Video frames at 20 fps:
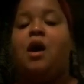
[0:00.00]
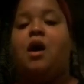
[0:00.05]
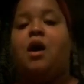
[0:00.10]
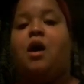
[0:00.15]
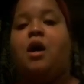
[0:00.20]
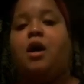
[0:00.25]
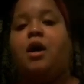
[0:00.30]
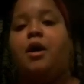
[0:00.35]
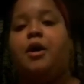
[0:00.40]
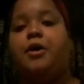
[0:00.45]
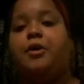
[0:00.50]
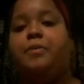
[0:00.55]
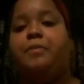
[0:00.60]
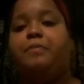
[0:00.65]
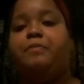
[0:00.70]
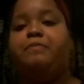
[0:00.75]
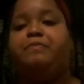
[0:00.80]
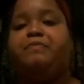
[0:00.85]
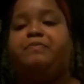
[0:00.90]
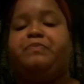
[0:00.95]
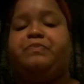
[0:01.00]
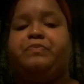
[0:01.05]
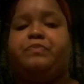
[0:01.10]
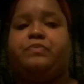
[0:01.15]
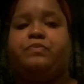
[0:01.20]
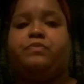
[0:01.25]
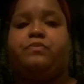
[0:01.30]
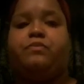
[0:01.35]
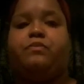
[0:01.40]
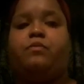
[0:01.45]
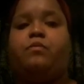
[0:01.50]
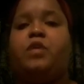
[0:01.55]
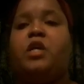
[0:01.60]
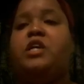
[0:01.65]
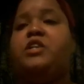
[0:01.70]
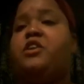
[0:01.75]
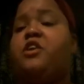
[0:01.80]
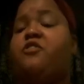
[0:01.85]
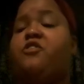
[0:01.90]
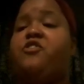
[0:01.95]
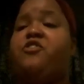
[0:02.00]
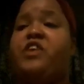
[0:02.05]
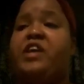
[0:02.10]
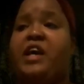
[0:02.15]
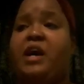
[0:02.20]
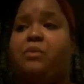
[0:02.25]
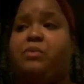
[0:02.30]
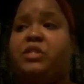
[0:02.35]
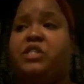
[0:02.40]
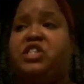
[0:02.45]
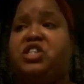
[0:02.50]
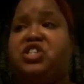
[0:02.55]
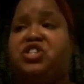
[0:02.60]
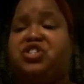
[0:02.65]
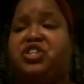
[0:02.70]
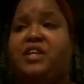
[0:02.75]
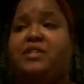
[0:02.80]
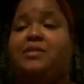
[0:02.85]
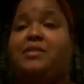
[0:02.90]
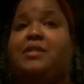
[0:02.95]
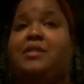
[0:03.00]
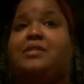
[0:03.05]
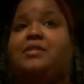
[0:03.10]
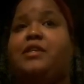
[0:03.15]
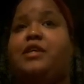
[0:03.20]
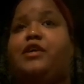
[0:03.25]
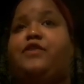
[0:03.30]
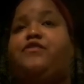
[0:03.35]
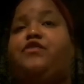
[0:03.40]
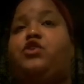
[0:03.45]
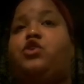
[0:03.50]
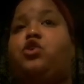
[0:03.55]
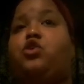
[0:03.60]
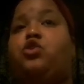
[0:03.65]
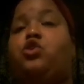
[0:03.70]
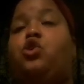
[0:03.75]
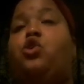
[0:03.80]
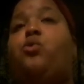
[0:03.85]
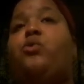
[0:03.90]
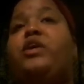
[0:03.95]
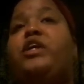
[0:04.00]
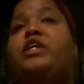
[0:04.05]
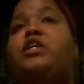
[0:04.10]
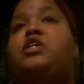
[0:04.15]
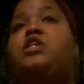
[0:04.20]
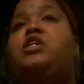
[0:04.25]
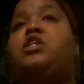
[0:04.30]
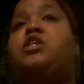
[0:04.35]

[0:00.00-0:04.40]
Another thing I would suggest is if you're going